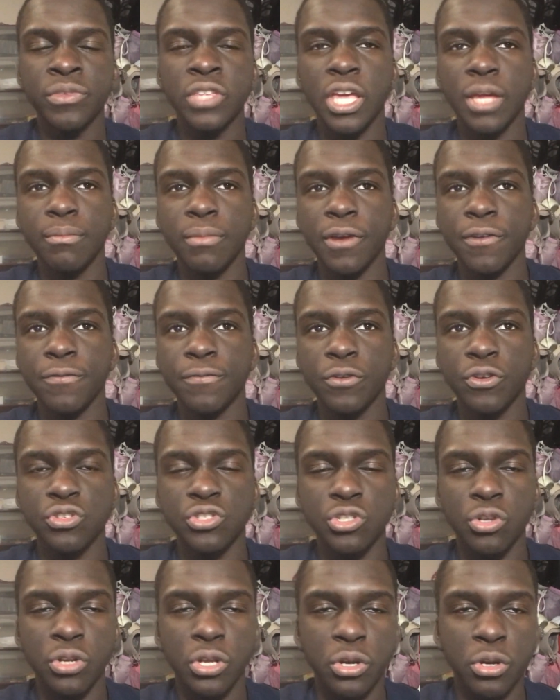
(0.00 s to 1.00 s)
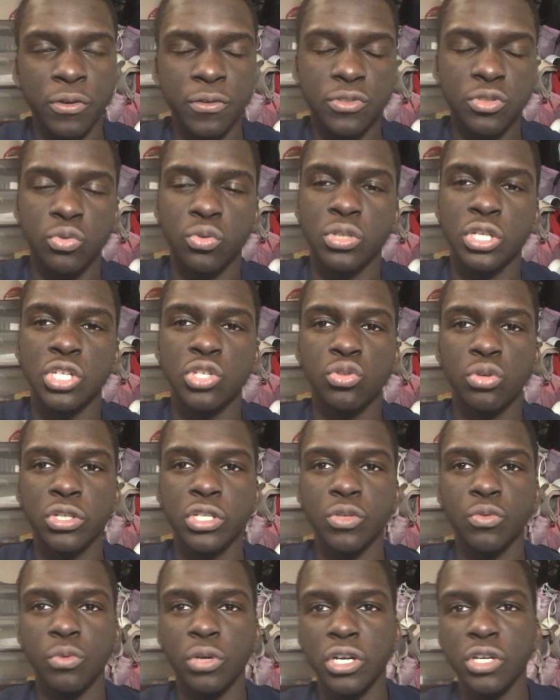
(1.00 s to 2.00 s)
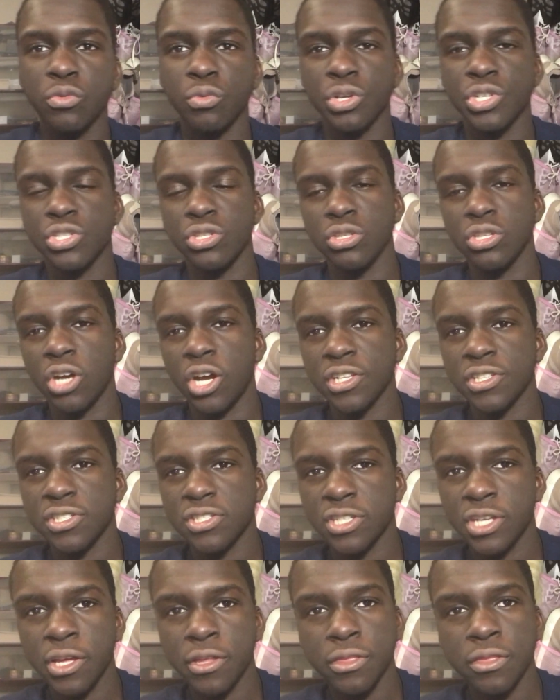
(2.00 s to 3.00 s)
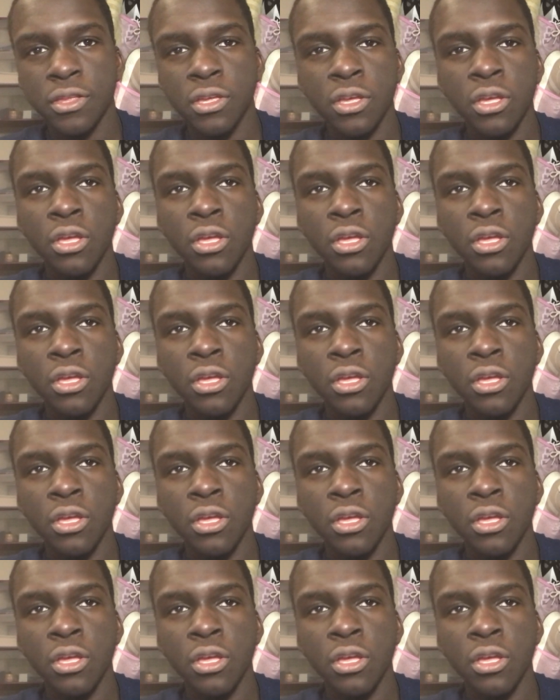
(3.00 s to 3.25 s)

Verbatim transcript: and my first donator of 2021 was Not Seth.